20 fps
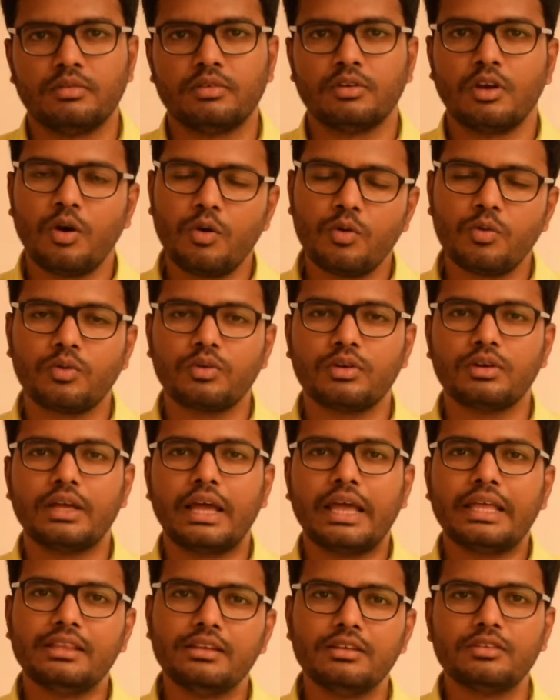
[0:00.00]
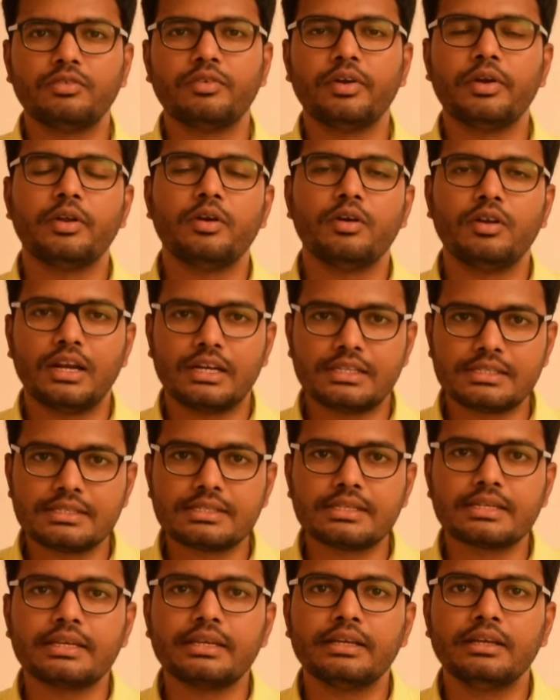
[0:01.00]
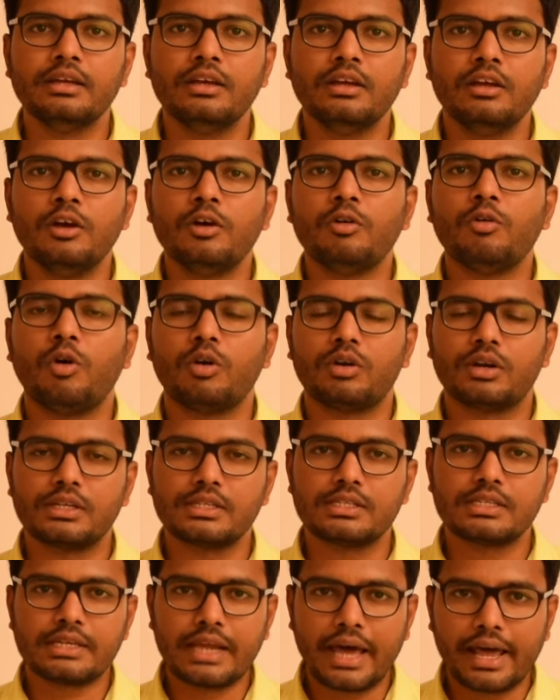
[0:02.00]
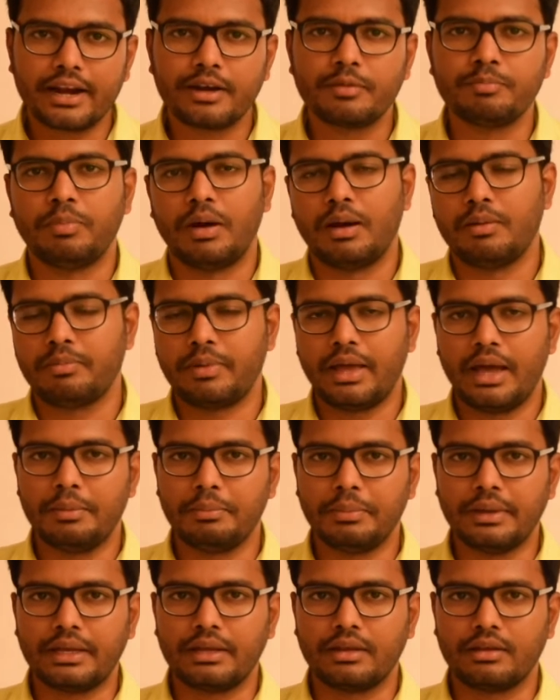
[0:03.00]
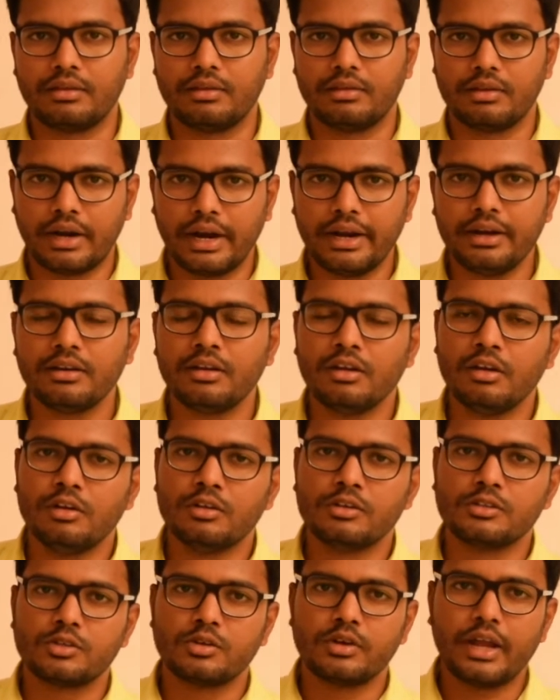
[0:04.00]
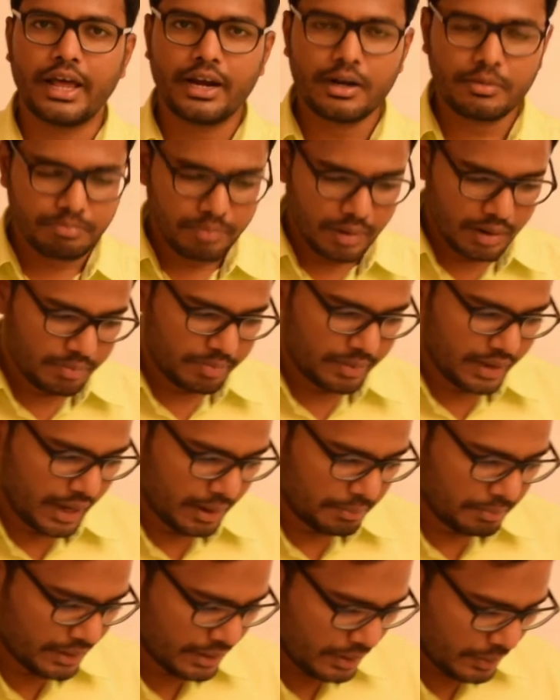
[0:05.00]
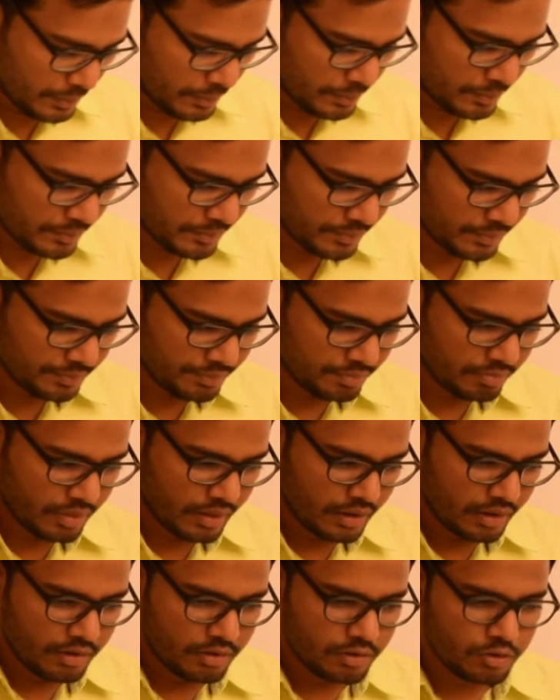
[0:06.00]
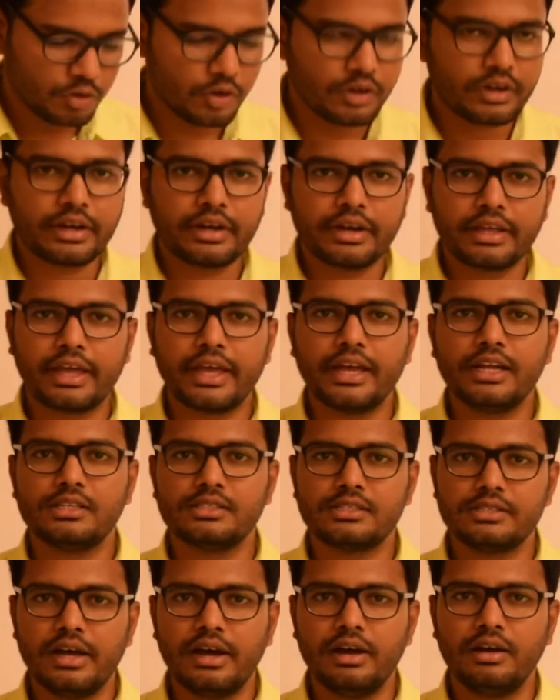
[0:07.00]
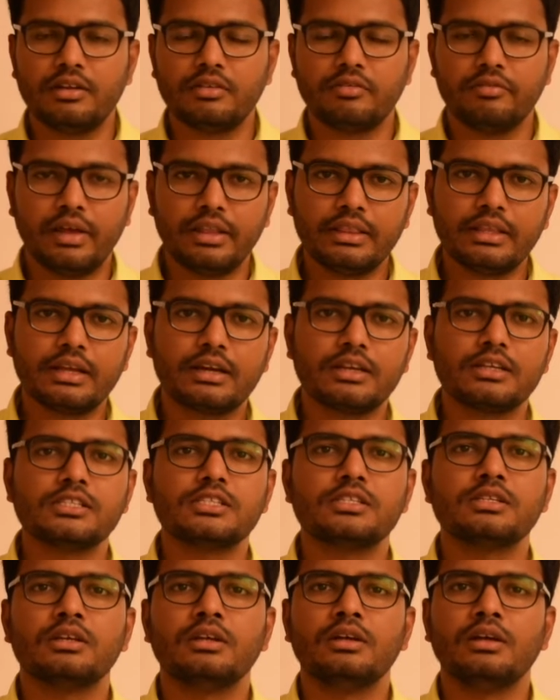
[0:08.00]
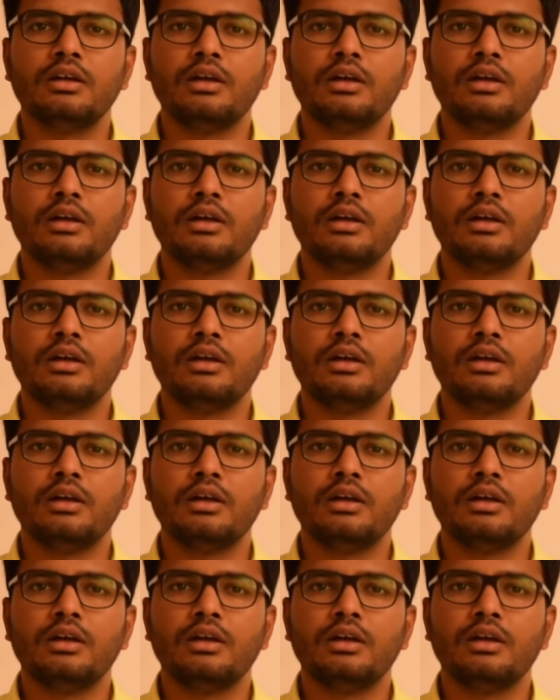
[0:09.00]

now in this video let's see what is direct pulp capping right so direct pulp capping so it indicates that when there is